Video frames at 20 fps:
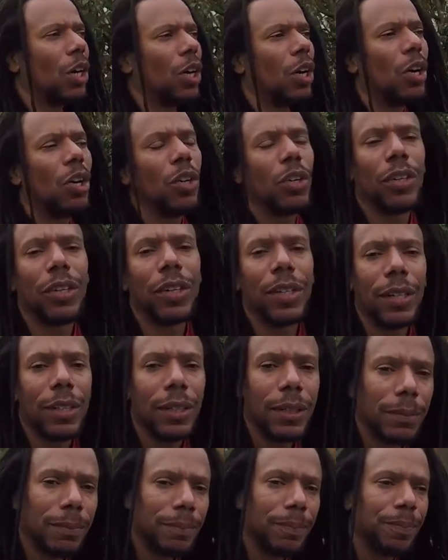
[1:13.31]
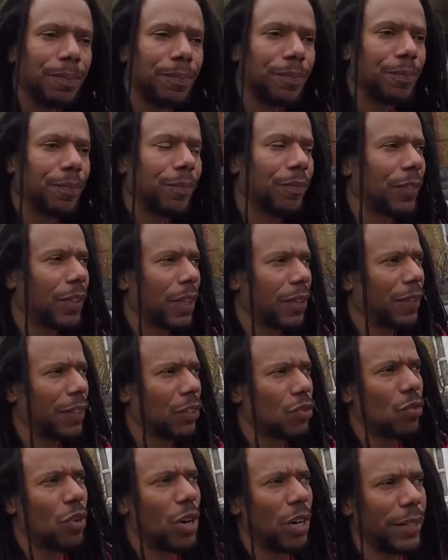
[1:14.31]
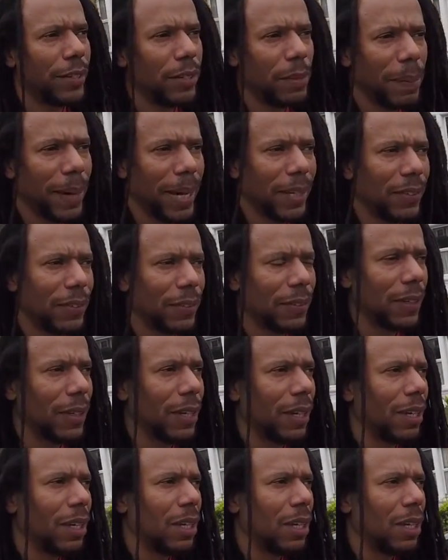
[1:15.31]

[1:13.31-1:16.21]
on um, this ride to Battersea.